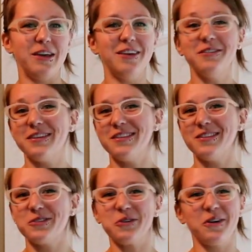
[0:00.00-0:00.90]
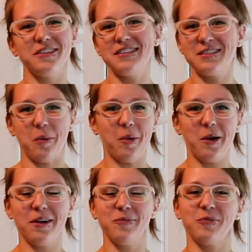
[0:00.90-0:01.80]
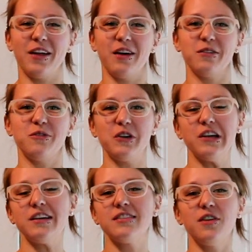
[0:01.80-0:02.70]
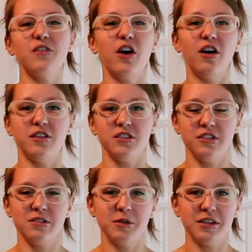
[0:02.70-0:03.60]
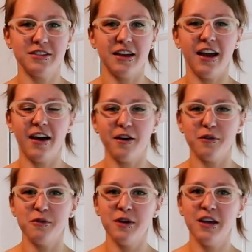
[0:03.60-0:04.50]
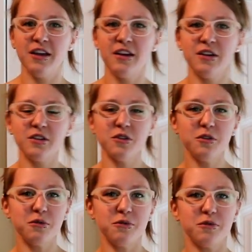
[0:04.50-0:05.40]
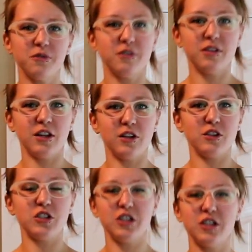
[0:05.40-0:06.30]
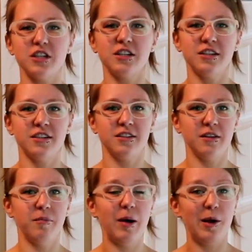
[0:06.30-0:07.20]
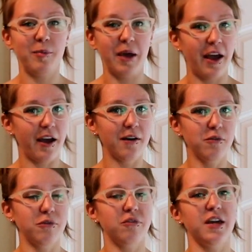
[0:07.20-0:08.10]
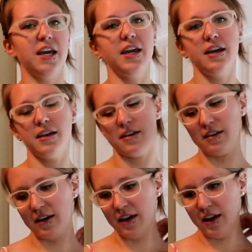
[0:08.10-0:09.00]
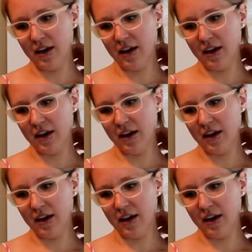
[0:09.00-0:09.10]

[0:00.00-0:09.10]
Even throughout the summer, I was very self-conscious because I have sort of larger bottom half, and